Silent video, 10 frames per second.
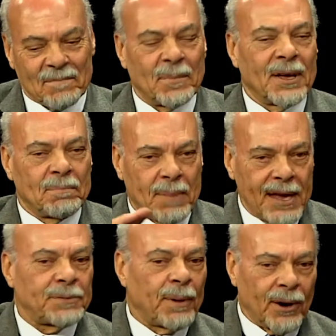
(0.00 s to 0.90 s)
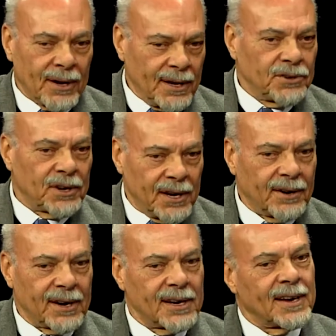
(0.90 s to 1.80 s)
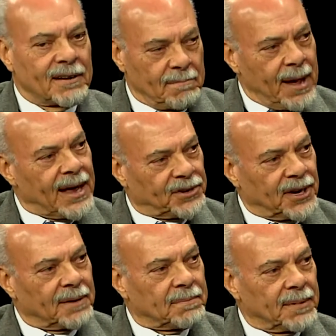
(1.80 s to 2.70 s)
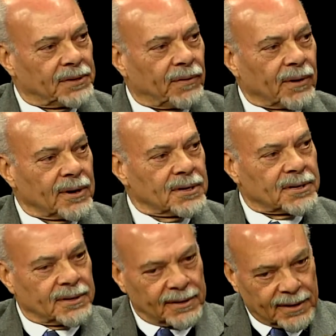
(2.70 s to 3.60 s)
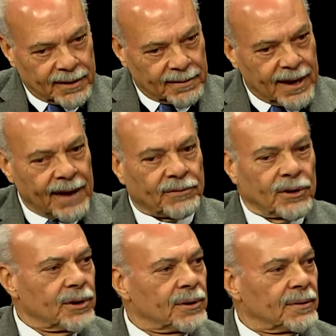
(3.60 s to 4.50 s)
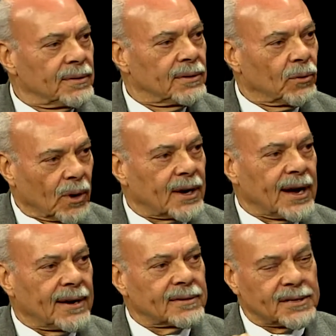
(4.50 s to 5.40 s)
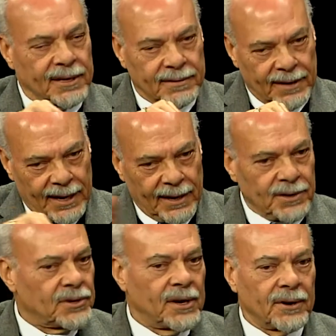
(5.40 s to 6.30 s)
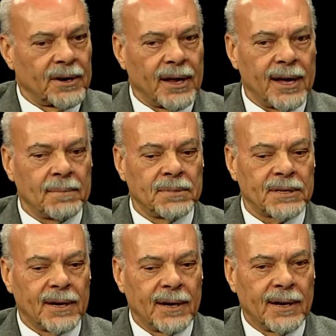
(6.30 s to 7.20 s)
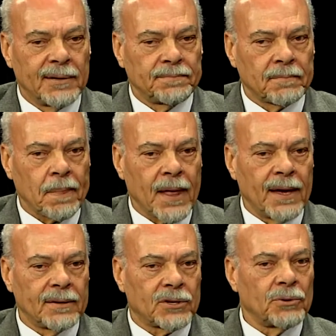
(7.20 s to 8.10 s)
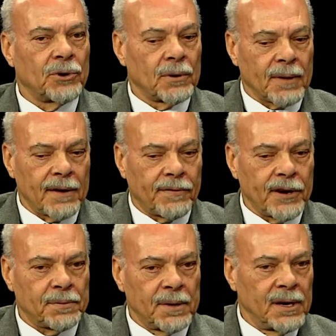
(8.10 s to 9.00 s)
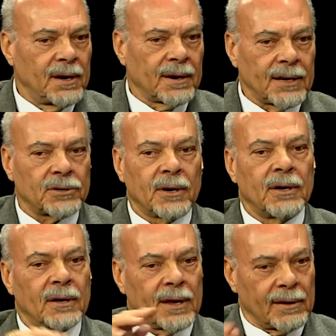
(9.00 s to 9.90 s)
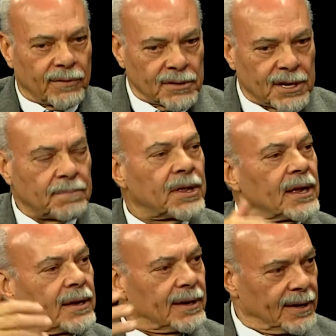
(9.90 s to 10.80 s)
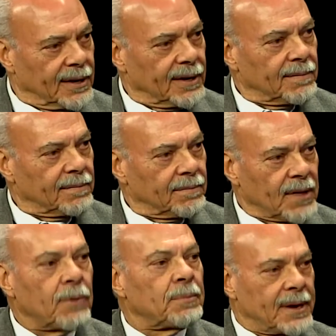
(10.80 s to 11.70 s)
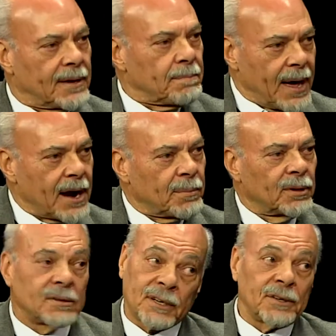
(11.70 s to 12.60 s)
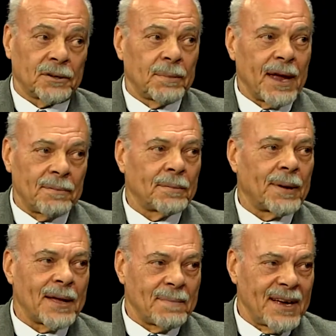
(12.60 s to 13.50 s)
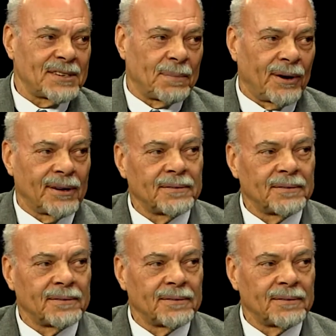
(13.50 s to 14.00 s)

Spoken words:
But baseball and engineering didn't match up as far as afternoon workouts and engineering labs. And so during my freshman year, I started looking for something that would be compatible still to be able to play baseball.